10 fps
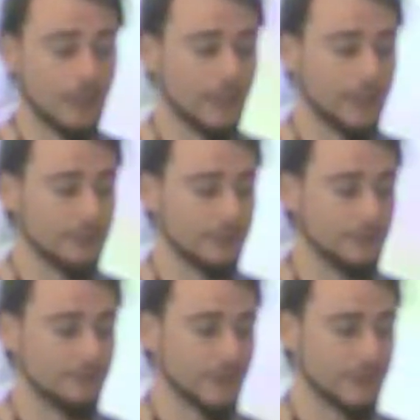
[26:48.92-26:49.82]
And
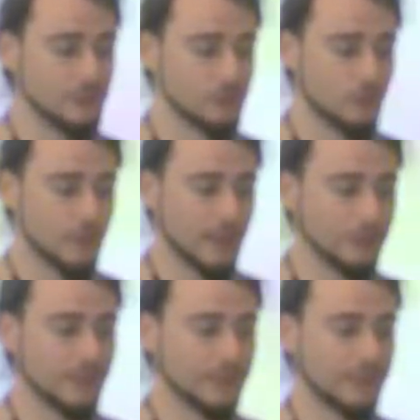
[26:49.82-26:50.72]
if I zoom
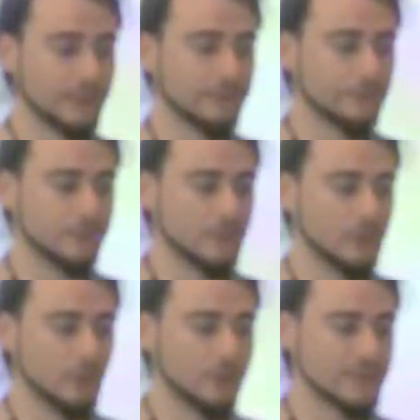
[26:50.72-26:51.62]
out here,
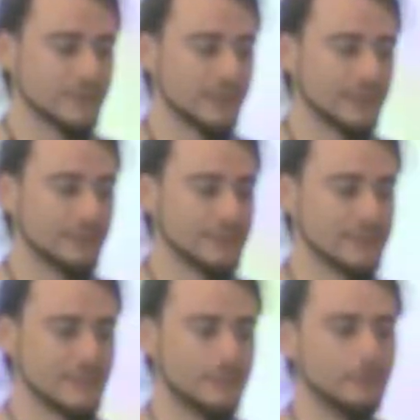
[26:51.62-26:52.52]
you will see that
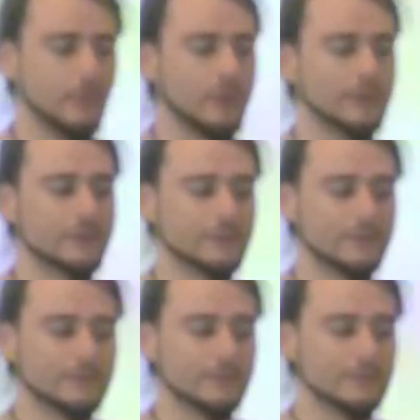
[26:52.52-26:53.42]
at some point,
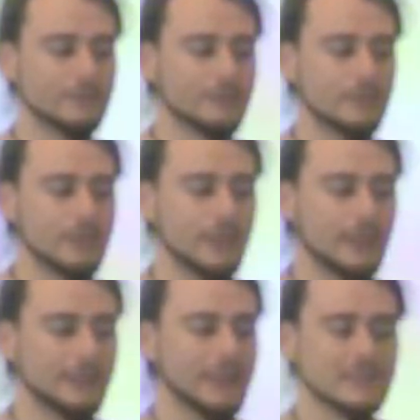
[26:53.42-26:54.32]

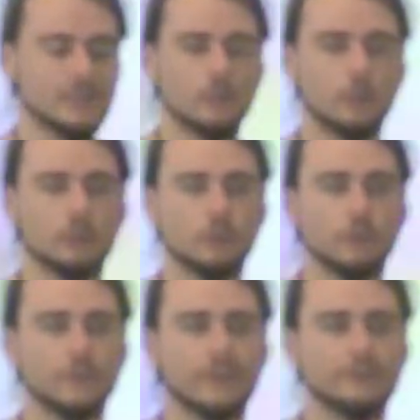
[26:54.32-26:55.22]
it doesn't look
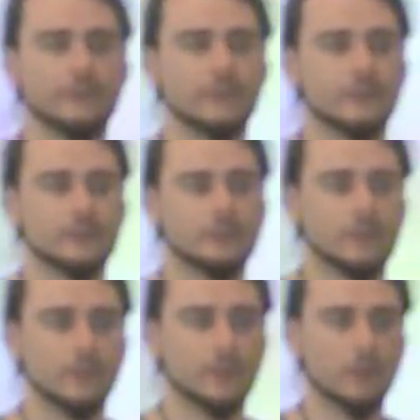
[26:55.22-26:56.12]
too different
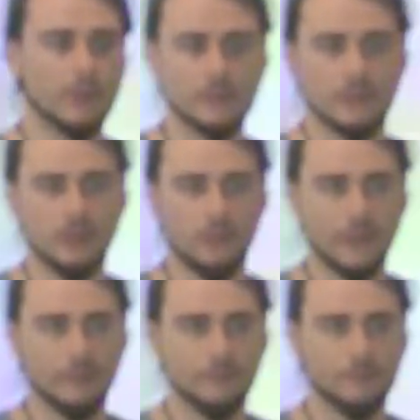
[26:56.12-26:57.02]
from the original
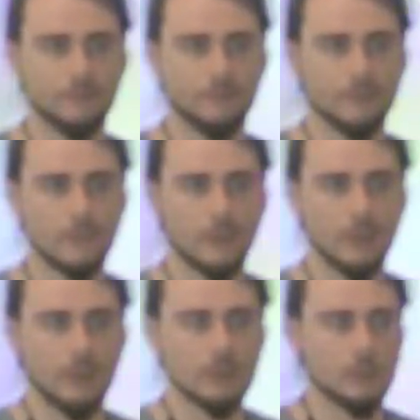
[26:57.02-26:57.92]
one.
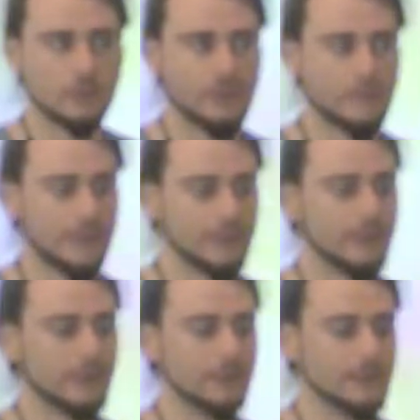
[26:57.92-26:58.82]
So
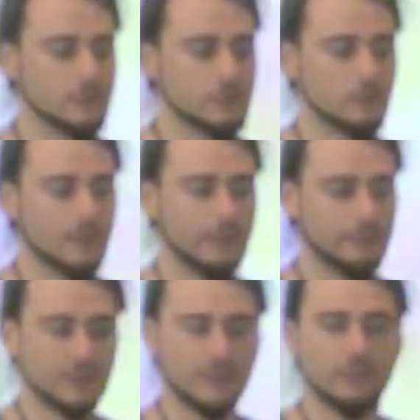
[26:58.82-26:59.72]
depending on the zoom
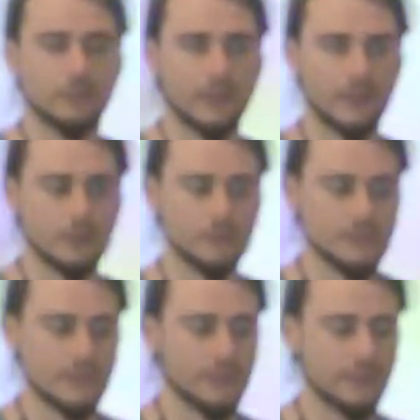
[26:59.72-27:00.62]
level that you are
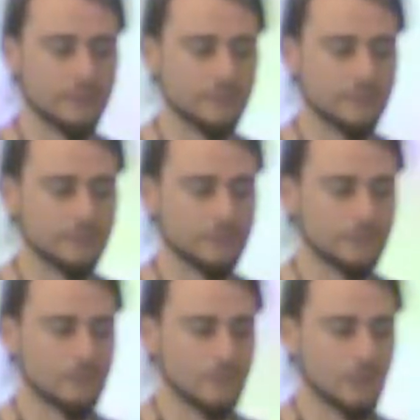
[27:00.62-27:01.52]
using,
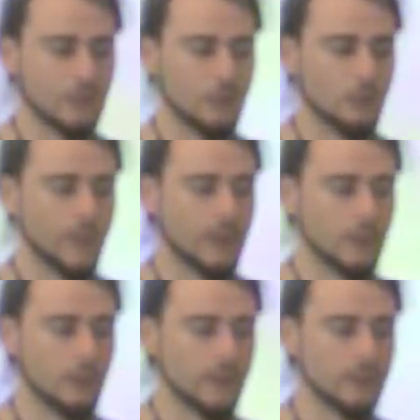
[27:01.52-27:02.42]
we
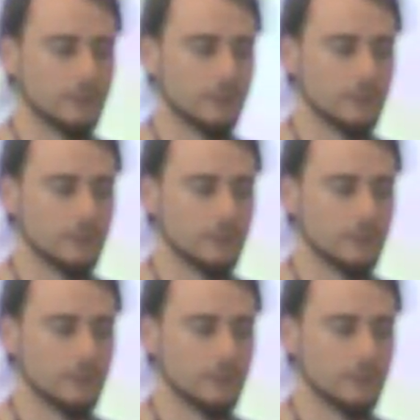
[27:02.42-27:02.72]
are going to